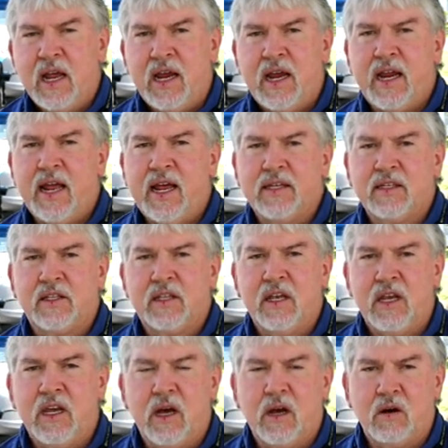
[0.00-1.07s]
and as the
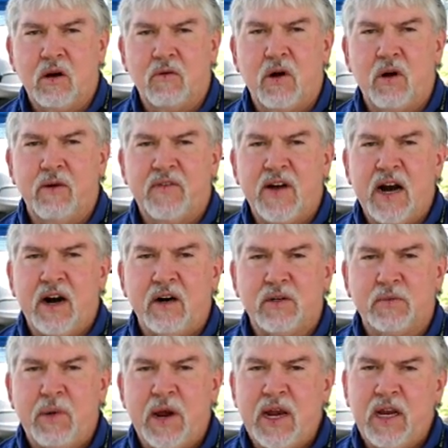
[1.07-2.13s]
coronavirus
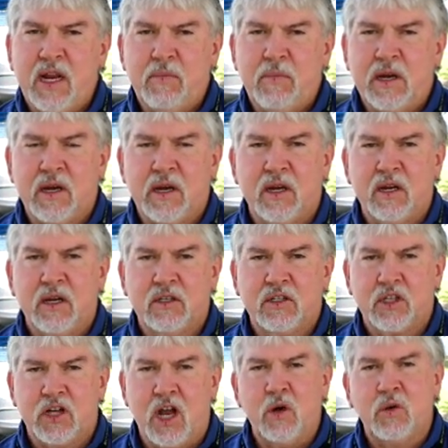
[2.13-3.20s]
pandemic
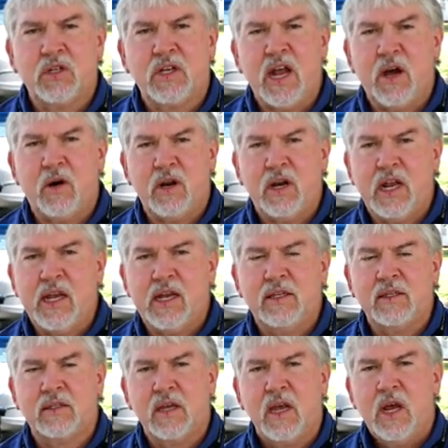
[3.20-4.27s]
slows down and
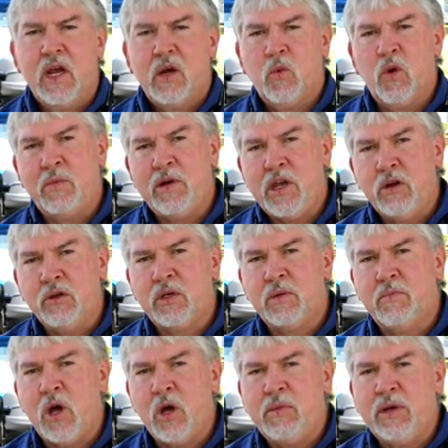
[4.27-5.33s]
ends, we'll be using
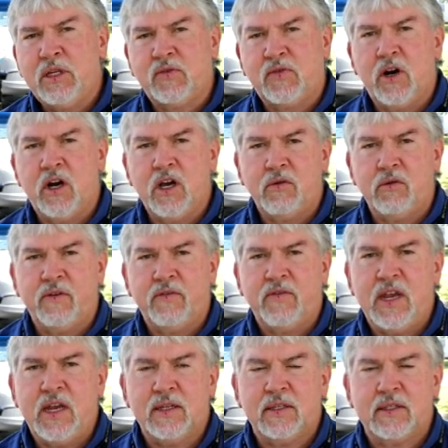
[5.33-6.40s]
Mobies for other
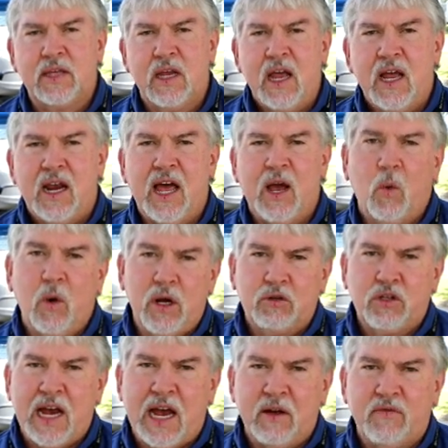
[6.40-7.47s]
events like well
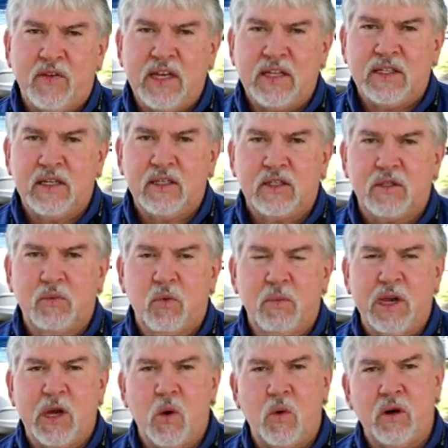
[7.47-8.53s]
child visits. We'll
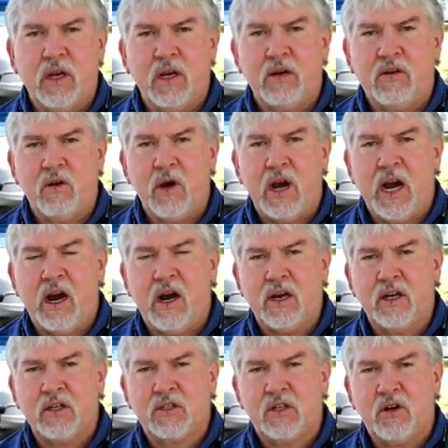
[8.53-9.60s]
be going into
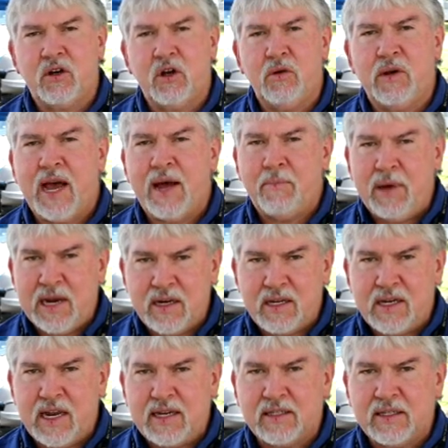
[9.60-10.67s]
areas to do diabetic
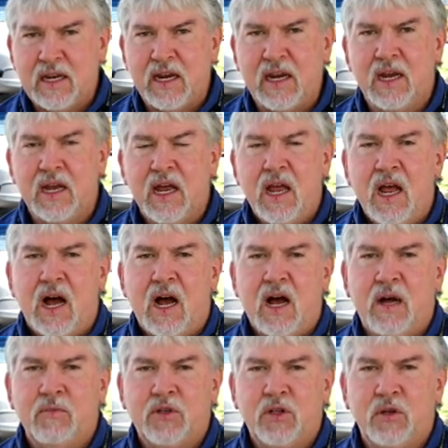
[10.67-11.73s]
testing,
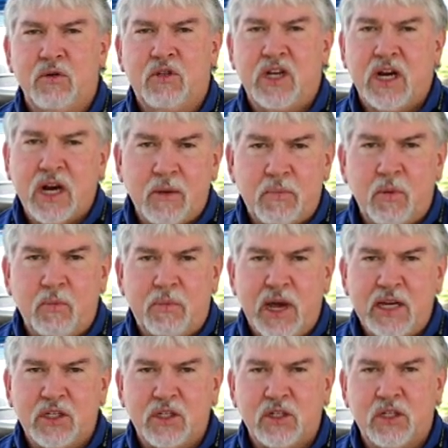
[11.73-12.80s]
to check up on
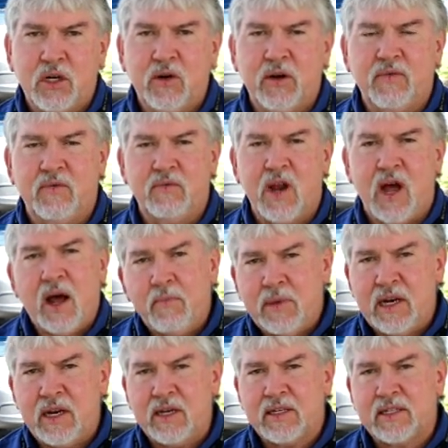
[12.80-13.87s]
patients who have not
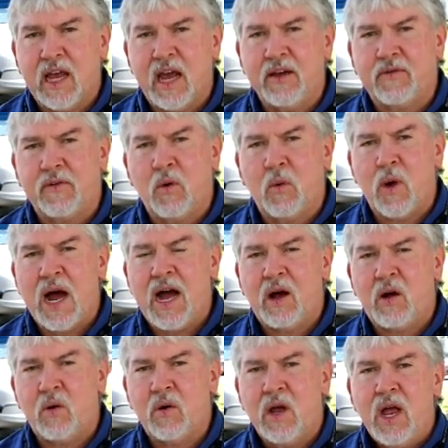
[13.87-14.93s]
been in the site for a
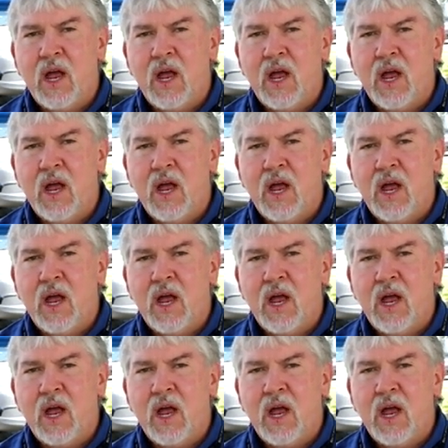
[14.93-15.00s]
while,